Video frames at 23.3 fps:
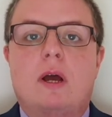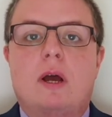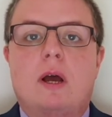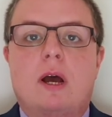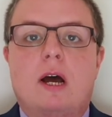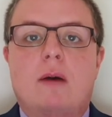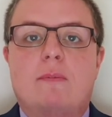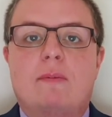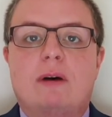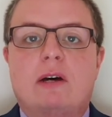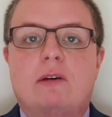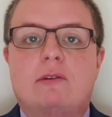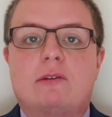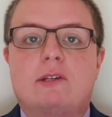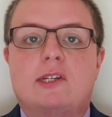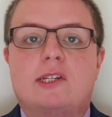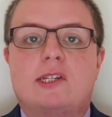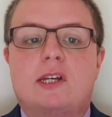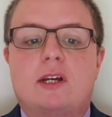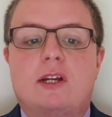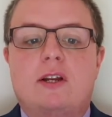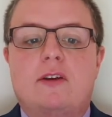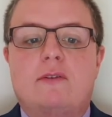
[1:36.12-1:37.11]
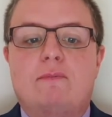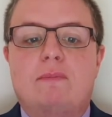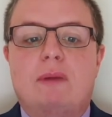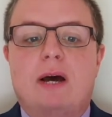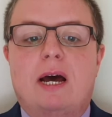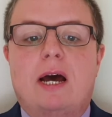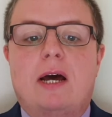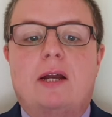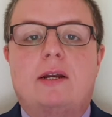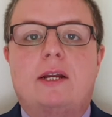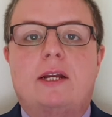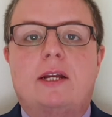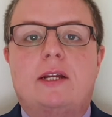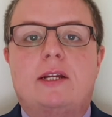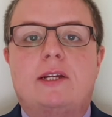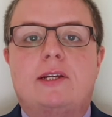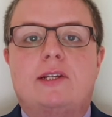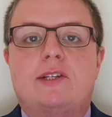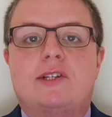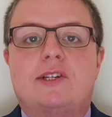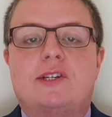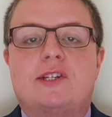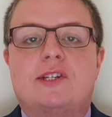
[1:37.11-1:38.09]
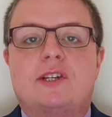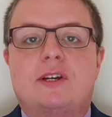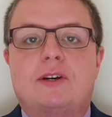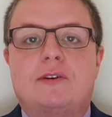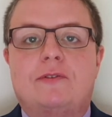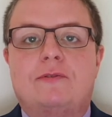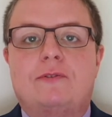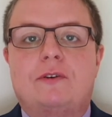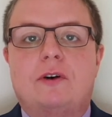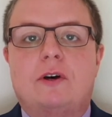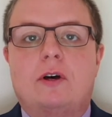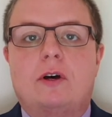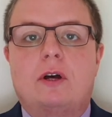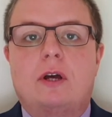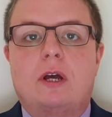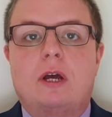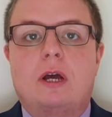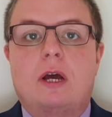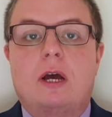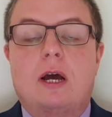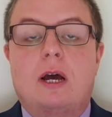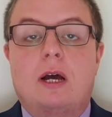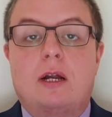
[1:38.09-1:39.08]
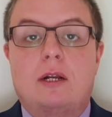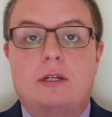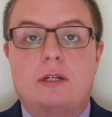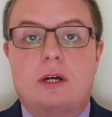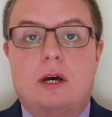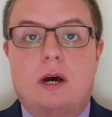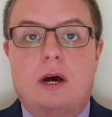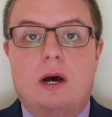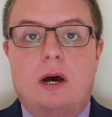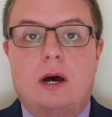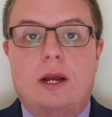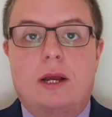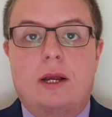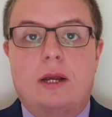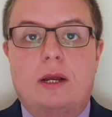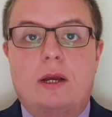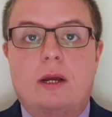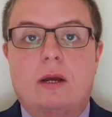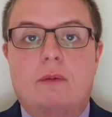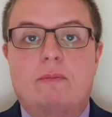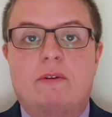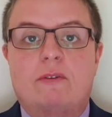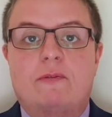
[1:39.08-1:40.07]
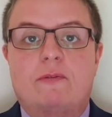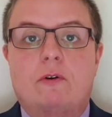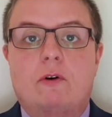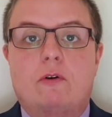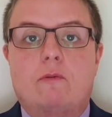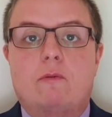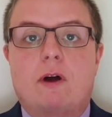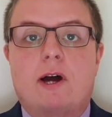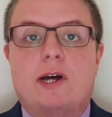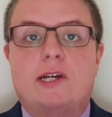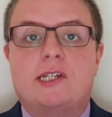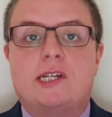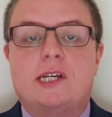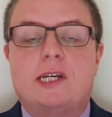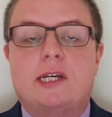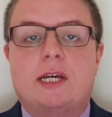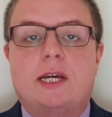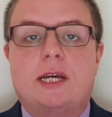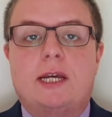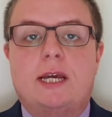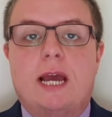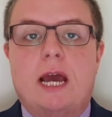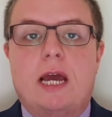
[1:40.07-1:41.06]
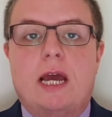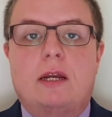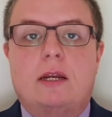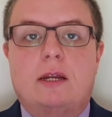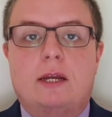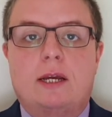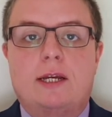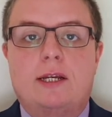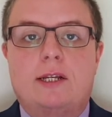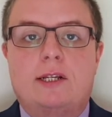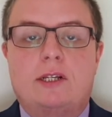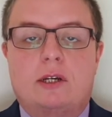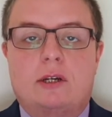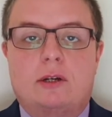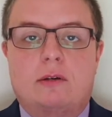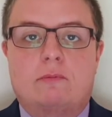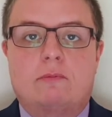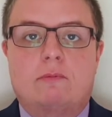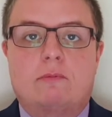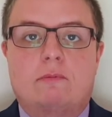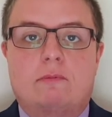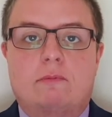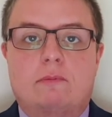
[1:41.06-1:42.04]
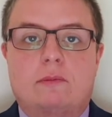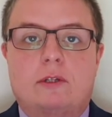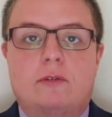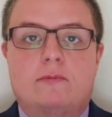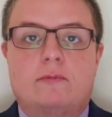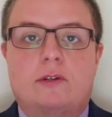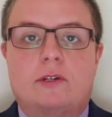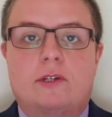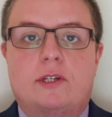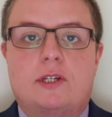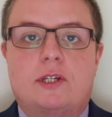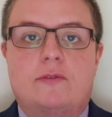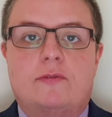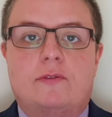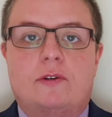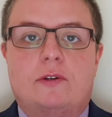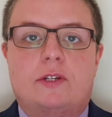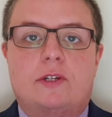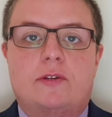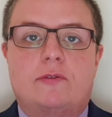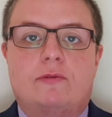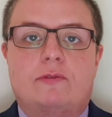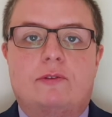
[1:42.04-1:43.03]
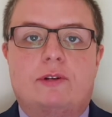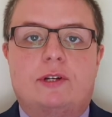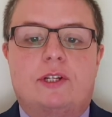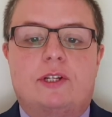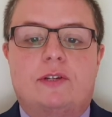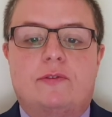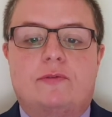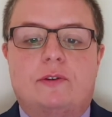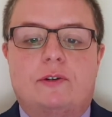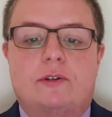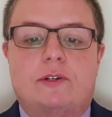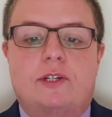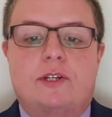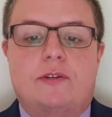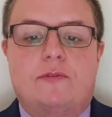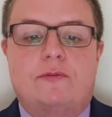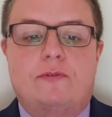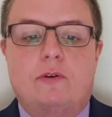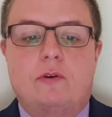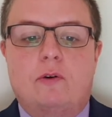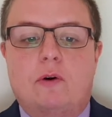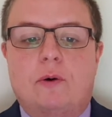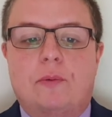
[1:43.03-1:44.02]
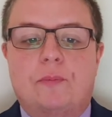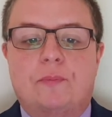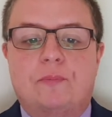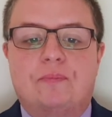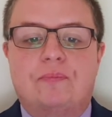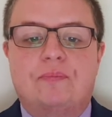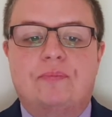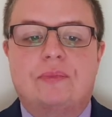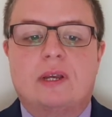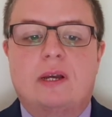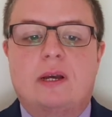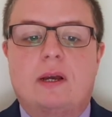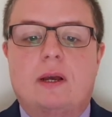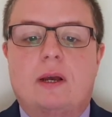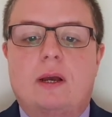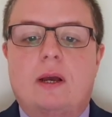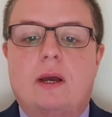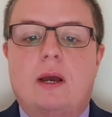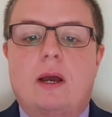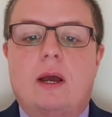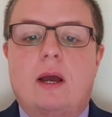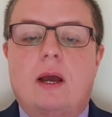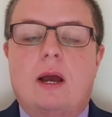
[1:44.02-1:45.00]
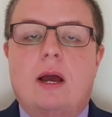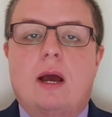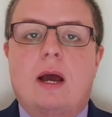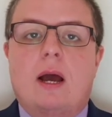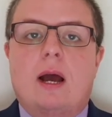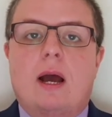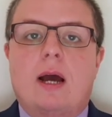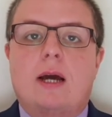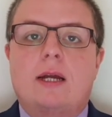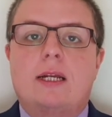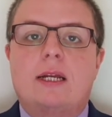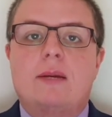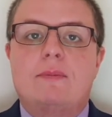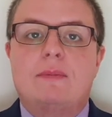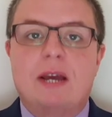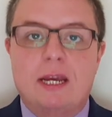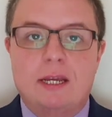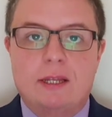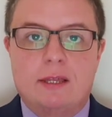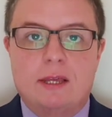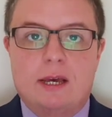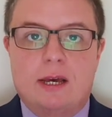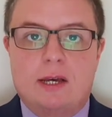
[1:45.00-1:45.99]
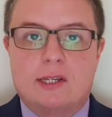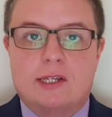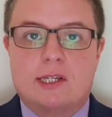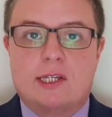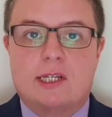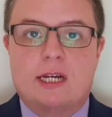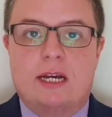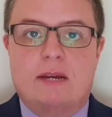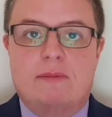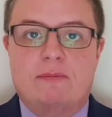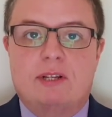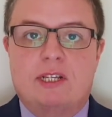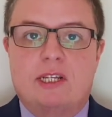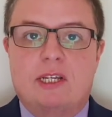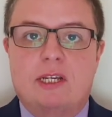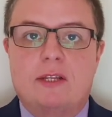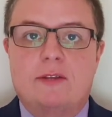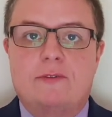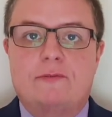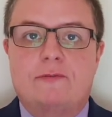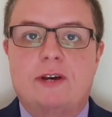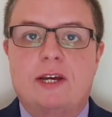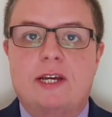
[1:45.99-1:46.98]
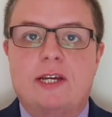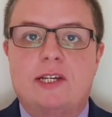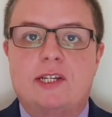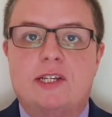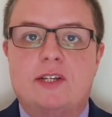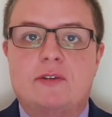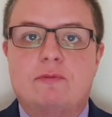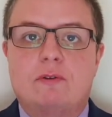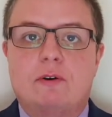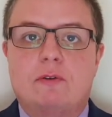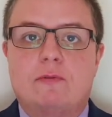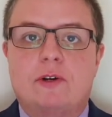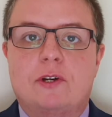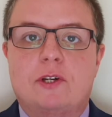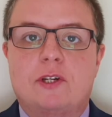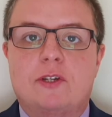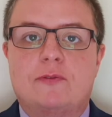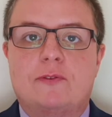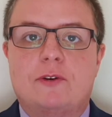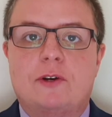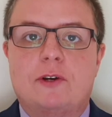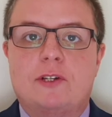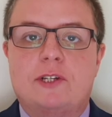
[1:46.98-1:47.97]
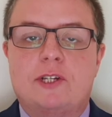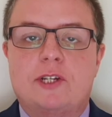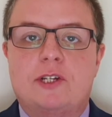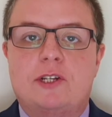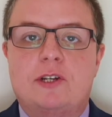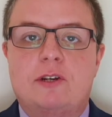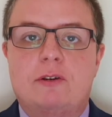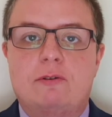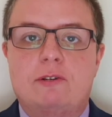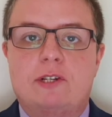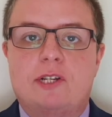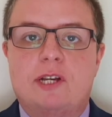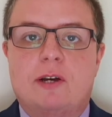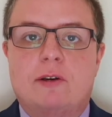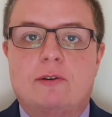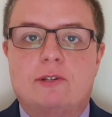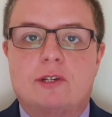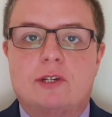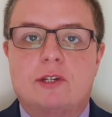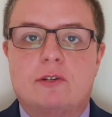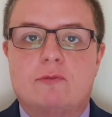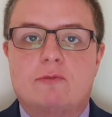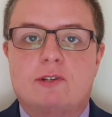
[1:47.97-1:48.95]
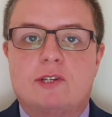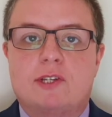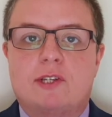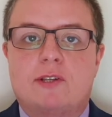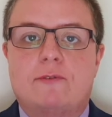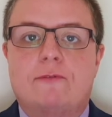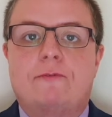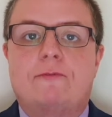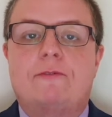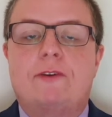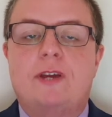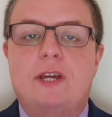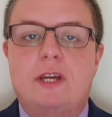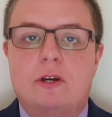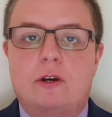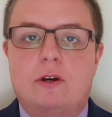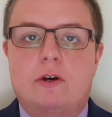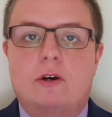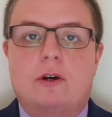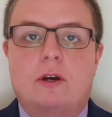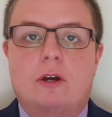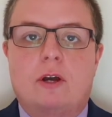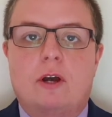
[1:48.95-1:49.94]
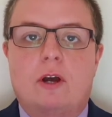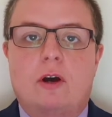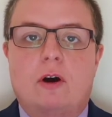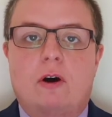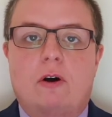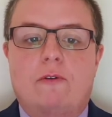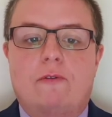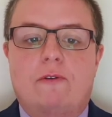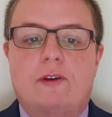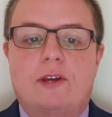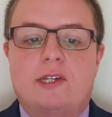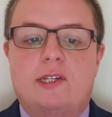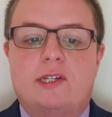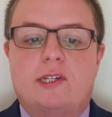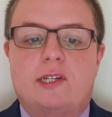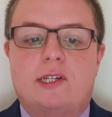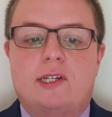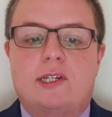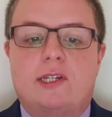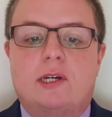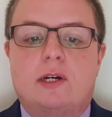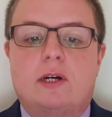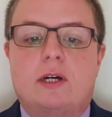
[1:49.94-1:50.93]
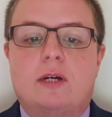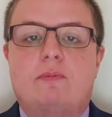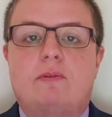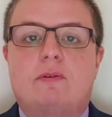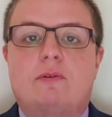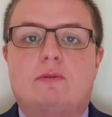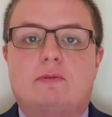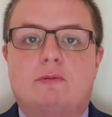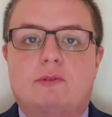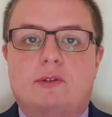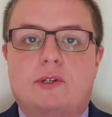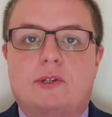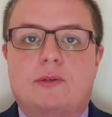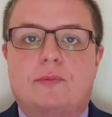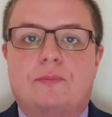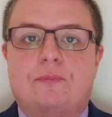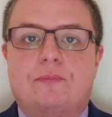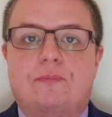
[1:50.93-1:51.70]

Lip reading: about the Son of Man needing to suffer and die before rising again later, verses 33 to 34. And he made that statement in the face of what verse 32 tells us was the fear of his disciples.